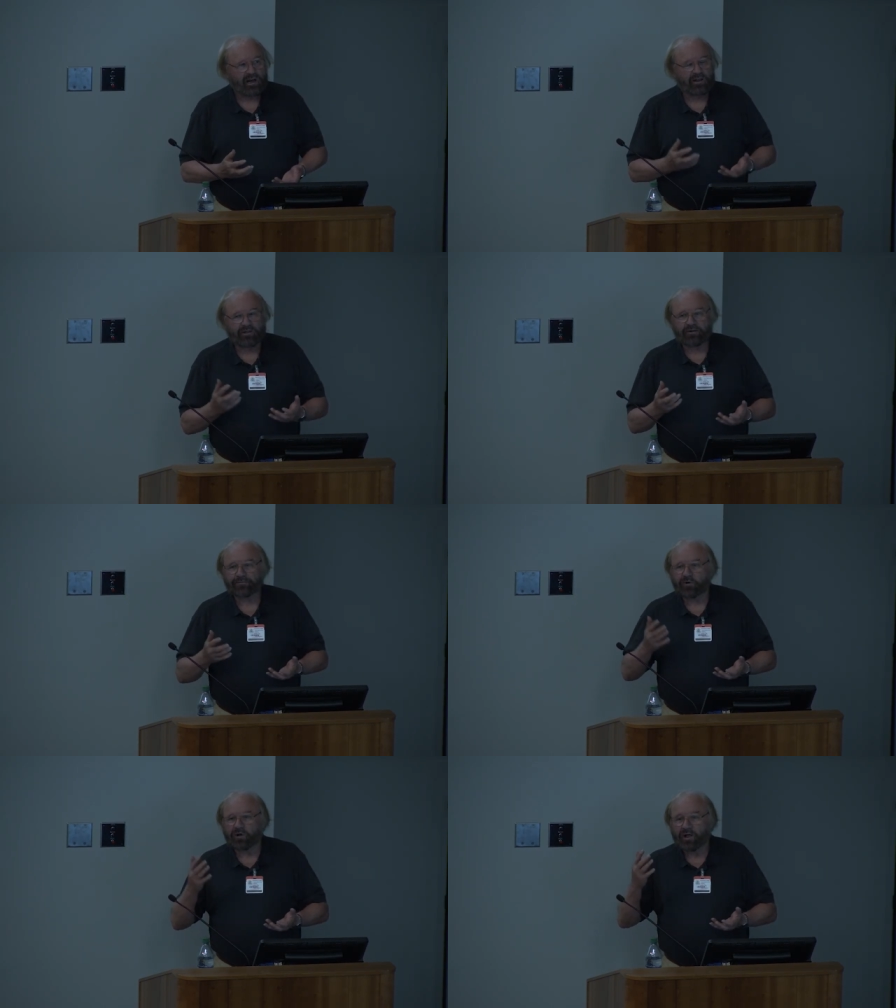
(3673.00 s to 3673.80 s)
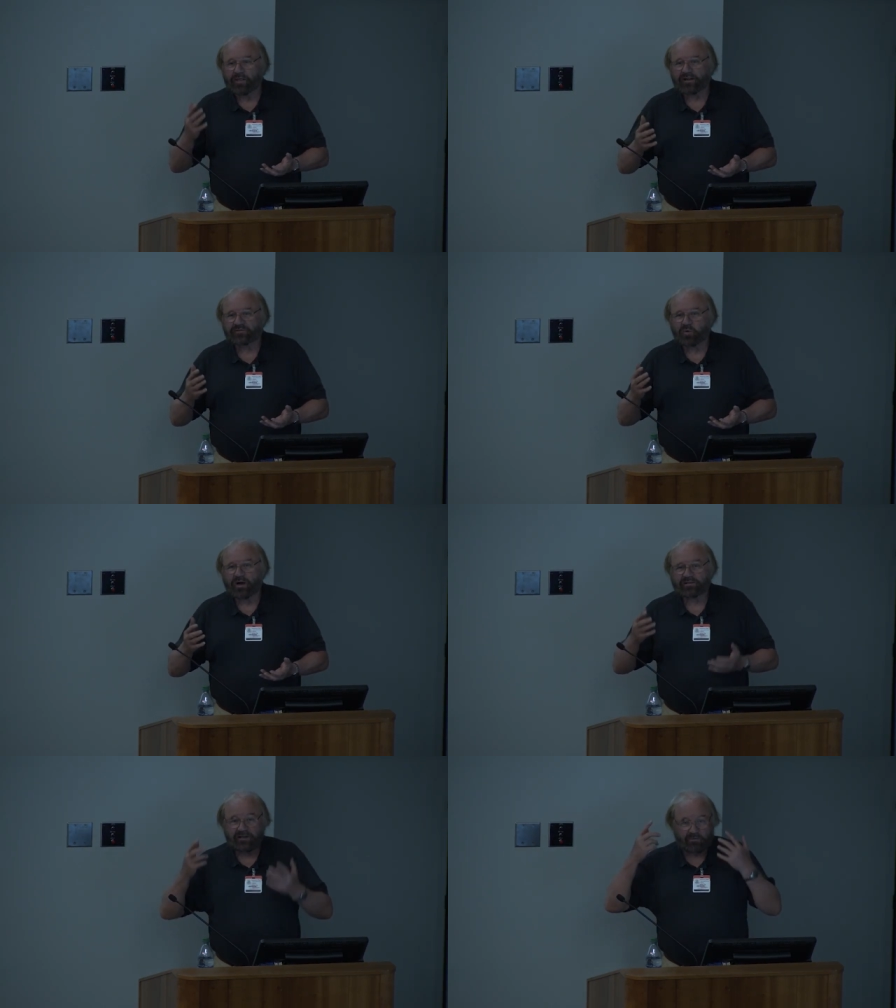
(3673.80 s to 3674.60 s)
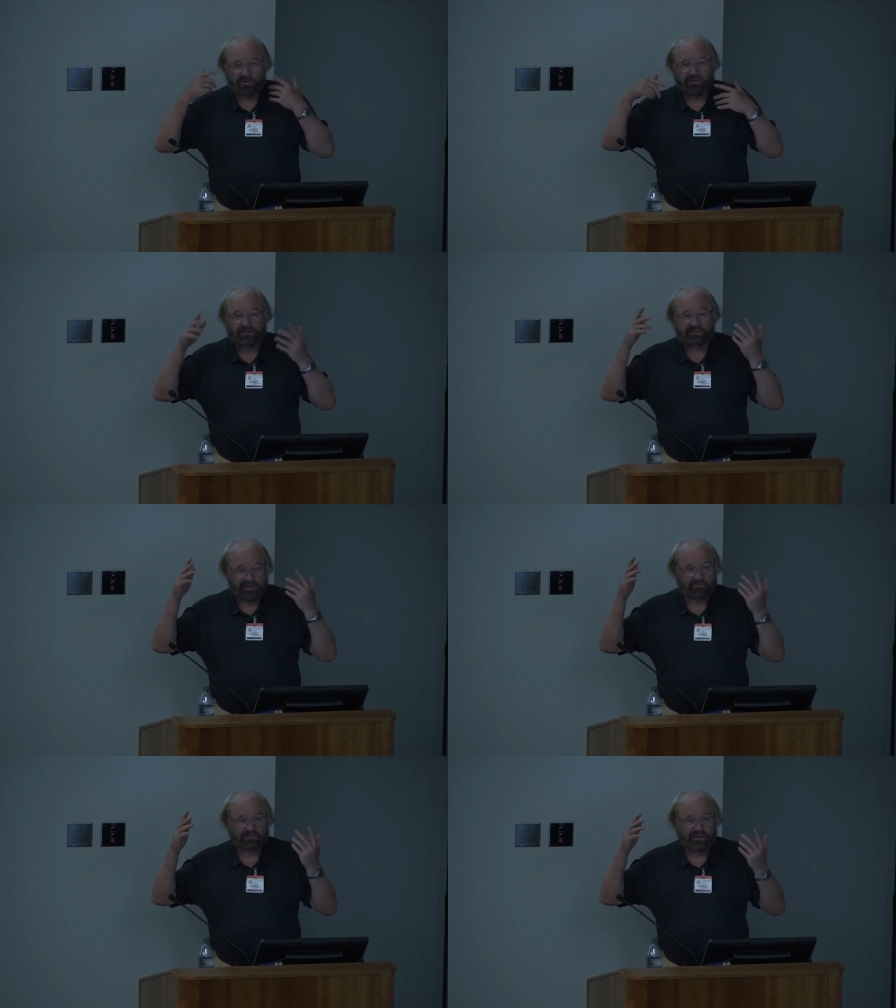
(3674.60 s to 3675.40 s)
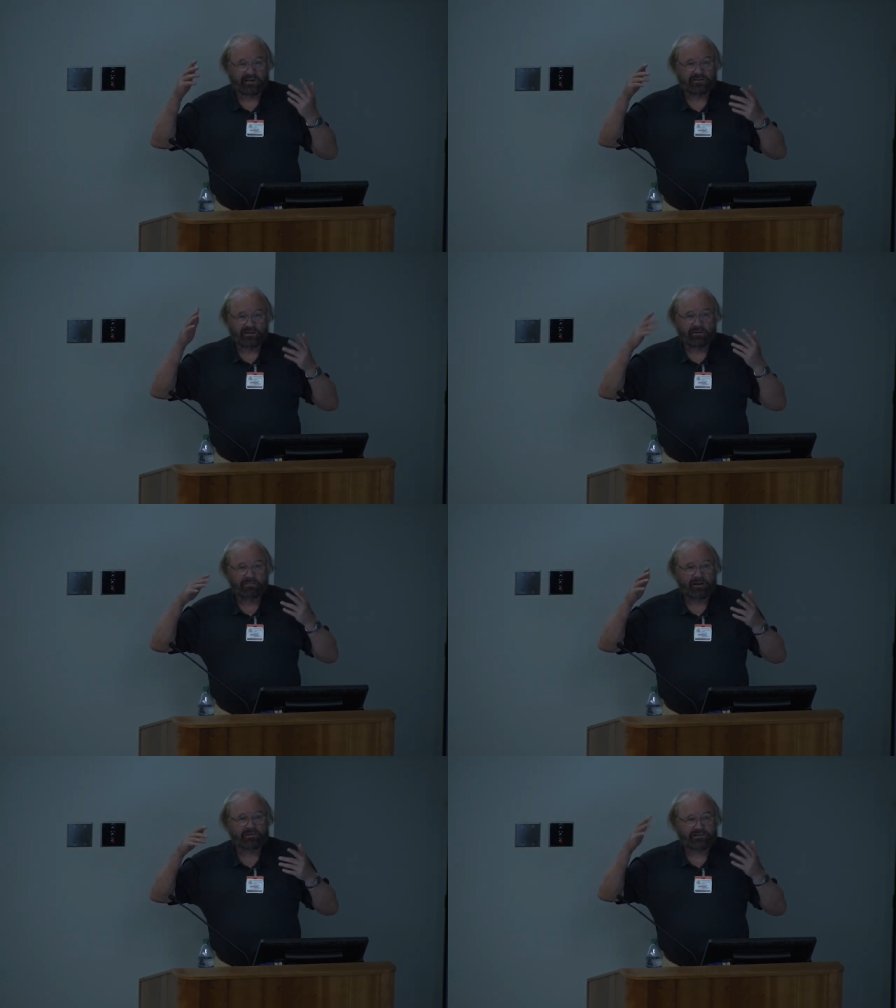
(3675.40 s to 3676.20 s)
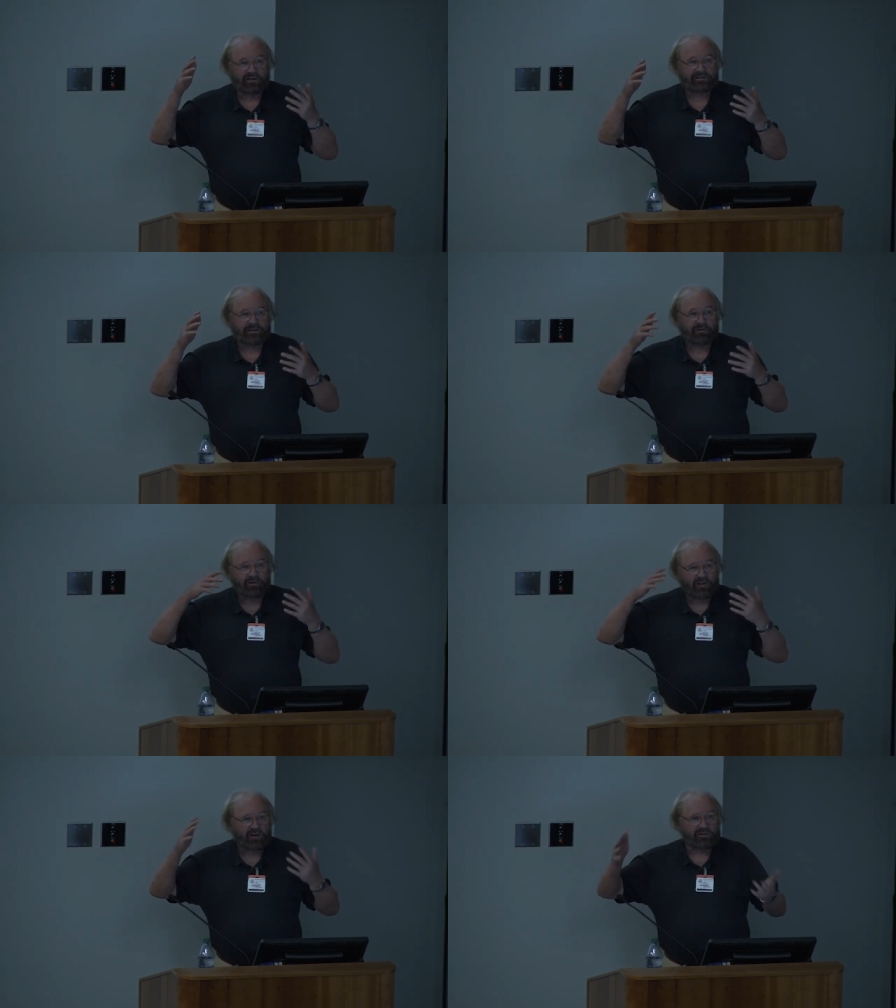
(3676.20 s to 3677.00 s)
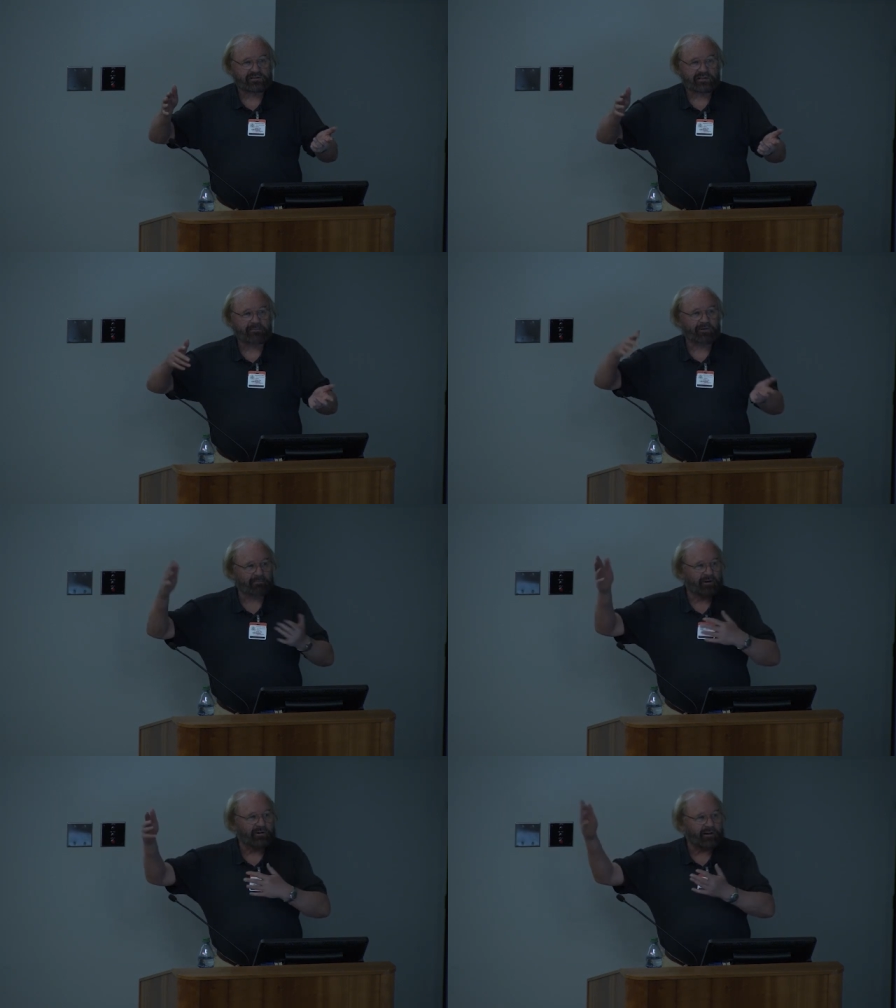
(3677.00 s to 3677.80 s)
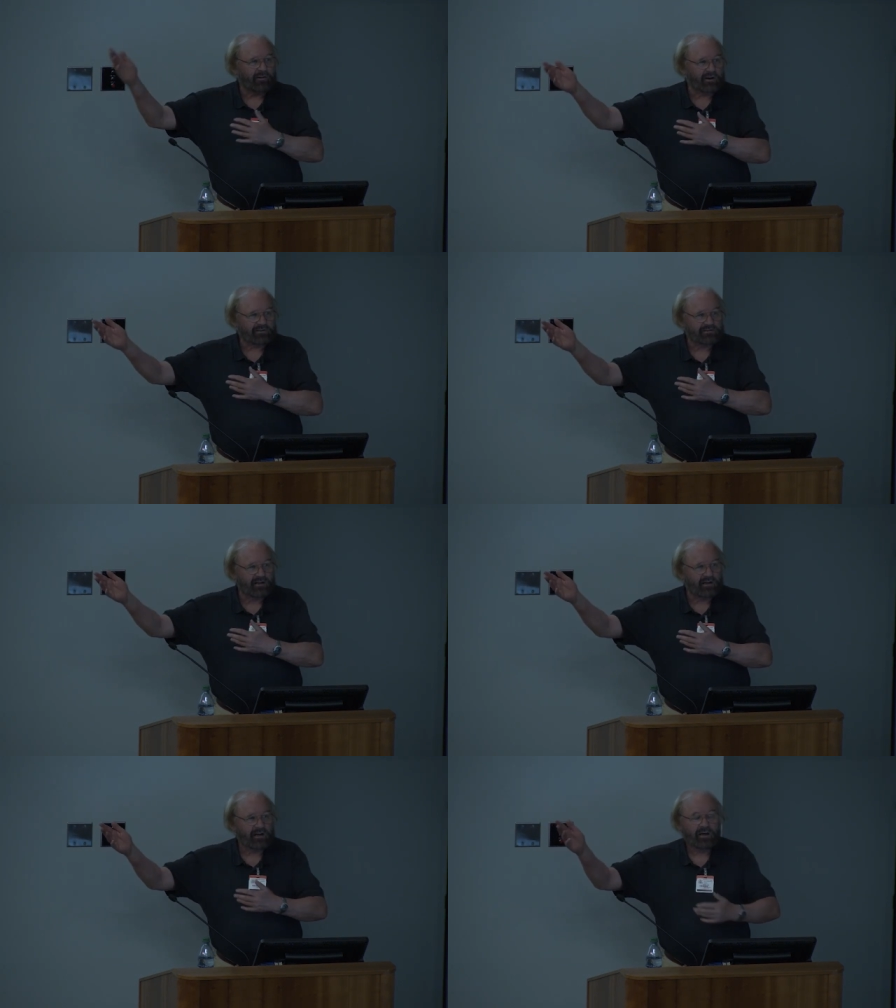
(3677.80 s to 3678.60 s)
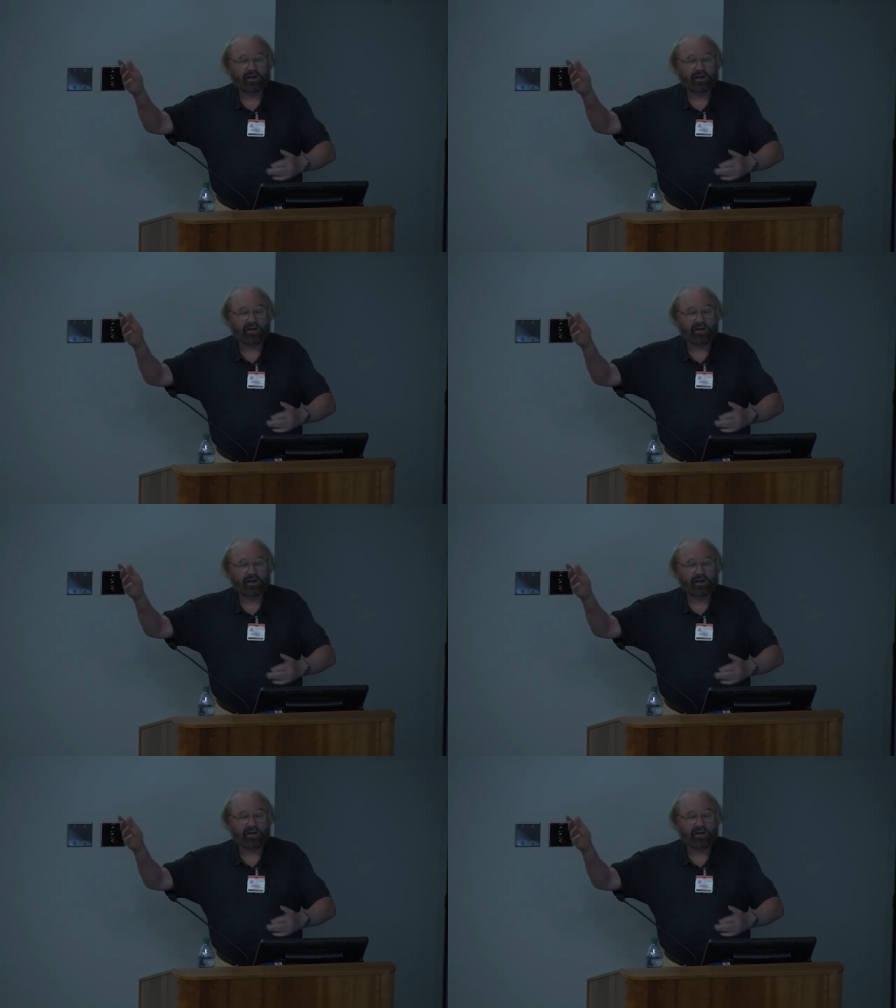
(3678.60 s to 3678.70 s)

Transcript: And therefore, that's why it's like these sleep studies, you know, when babies learn something and then they go to sleep, they're better at it the next day.